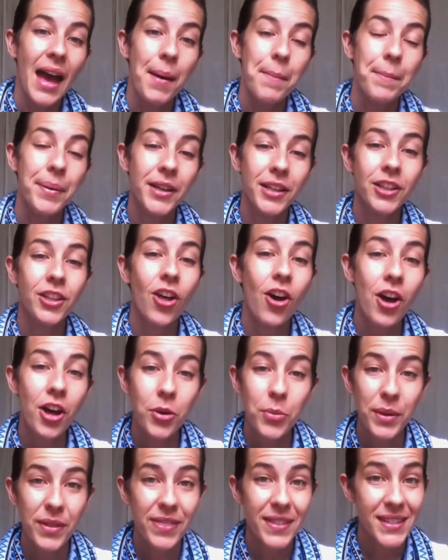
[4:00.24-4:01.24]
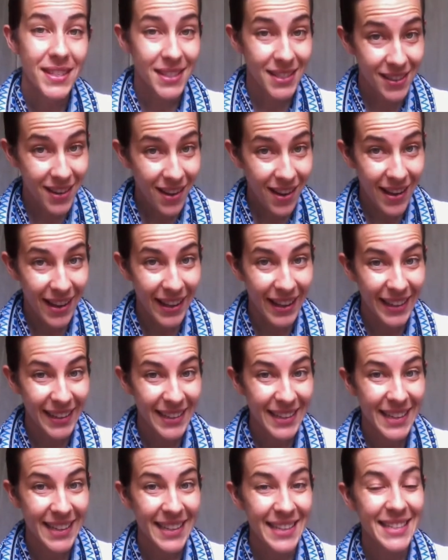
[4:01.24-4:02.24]
But along with the snot
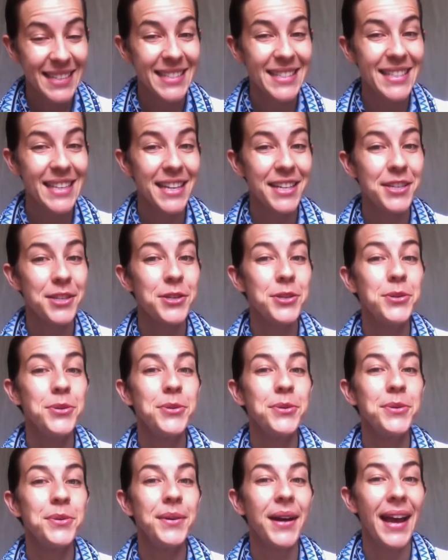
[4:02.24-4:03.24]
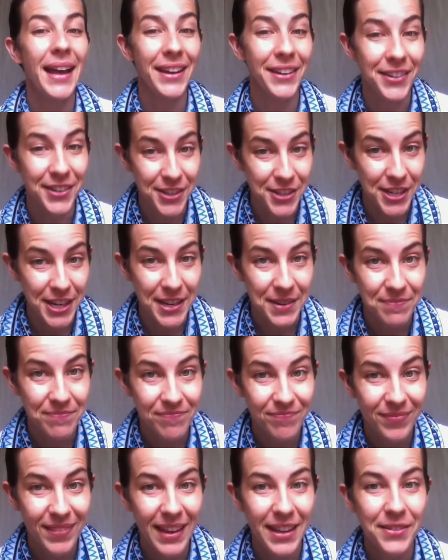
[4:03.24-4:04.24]
is a new energy.
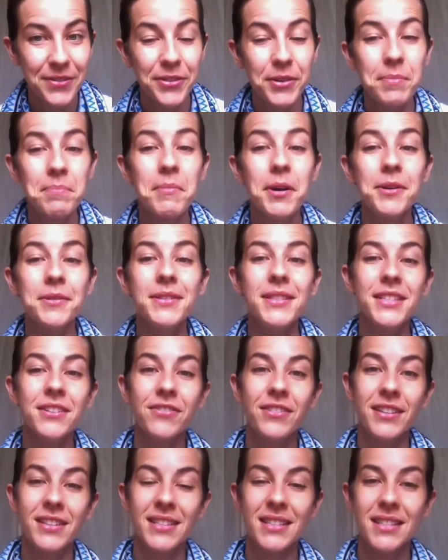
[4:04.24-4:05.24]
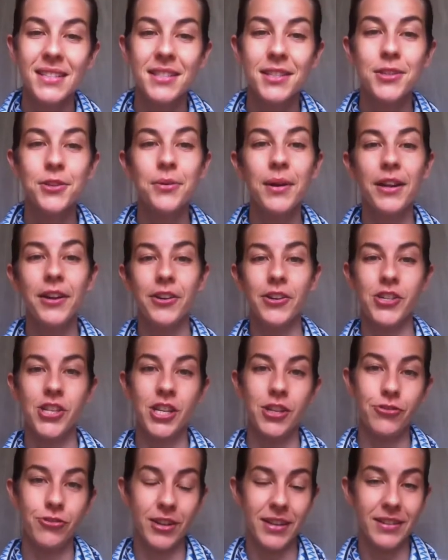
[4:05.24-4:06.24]
And for most of us, this new energy
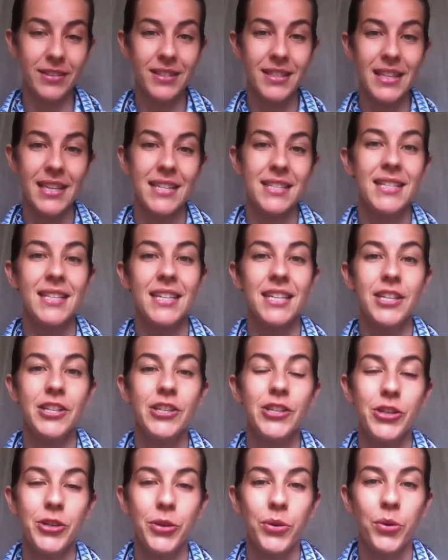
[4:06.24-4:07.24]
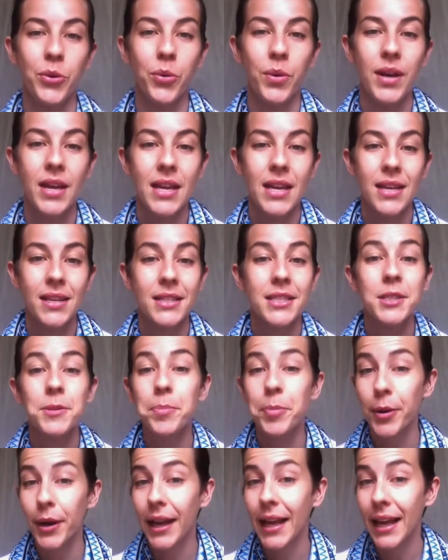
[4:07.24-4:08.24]
translates into
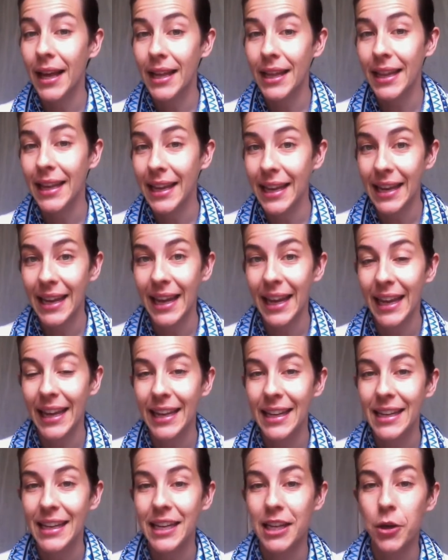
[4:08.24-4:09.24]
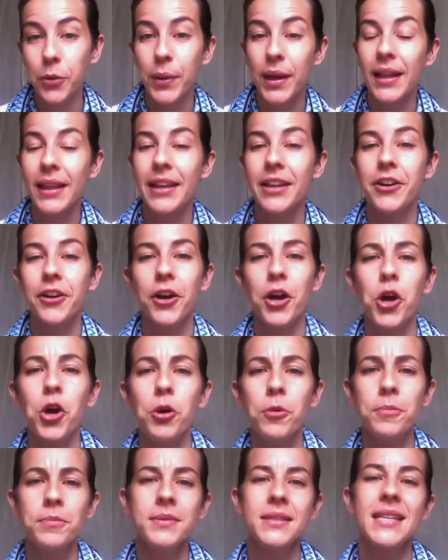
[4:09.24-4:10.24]
spring cleaning. You know, we clean our
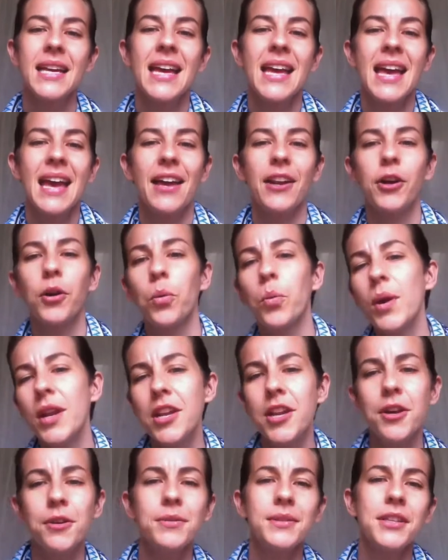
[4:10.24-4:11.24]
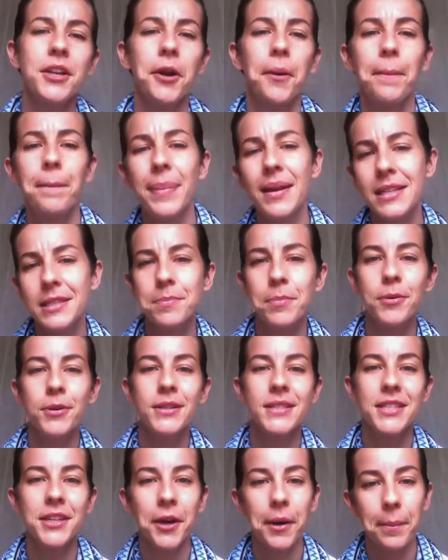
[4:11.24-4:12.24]
homes and our windows and our
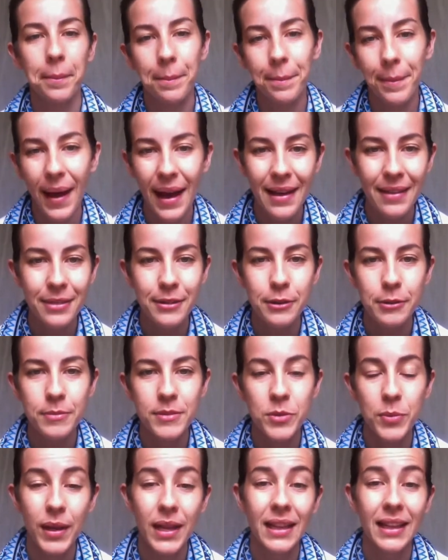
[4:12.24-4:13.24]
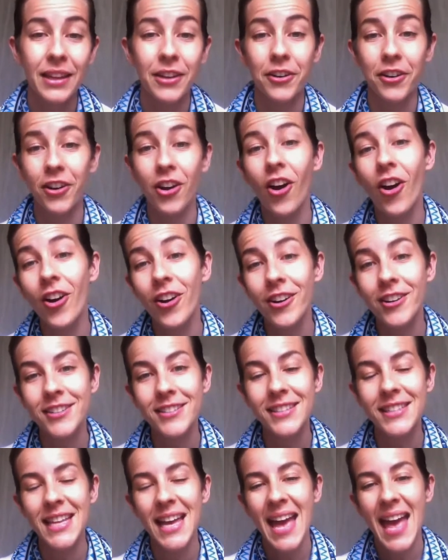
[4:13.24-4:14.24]
baseboards and our bathrooms, we clean our
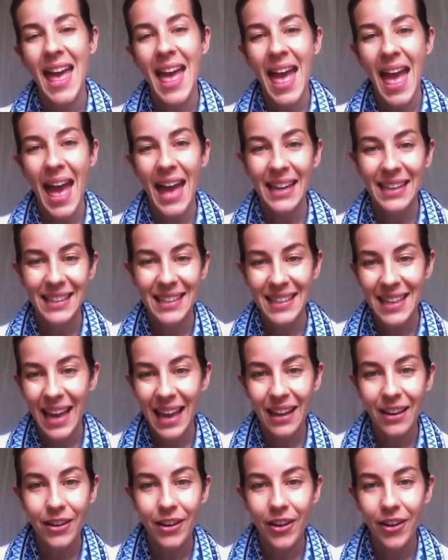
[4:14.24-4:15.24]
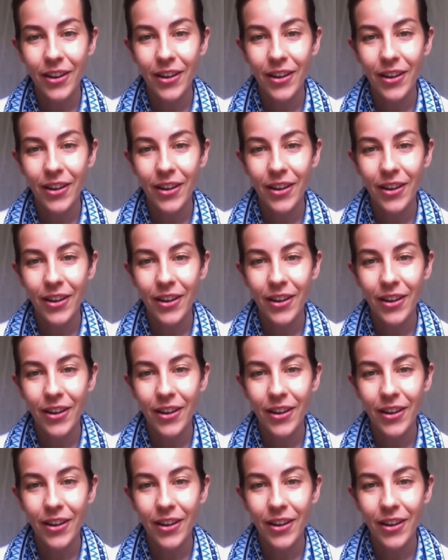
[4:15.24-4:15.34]
cars, and yet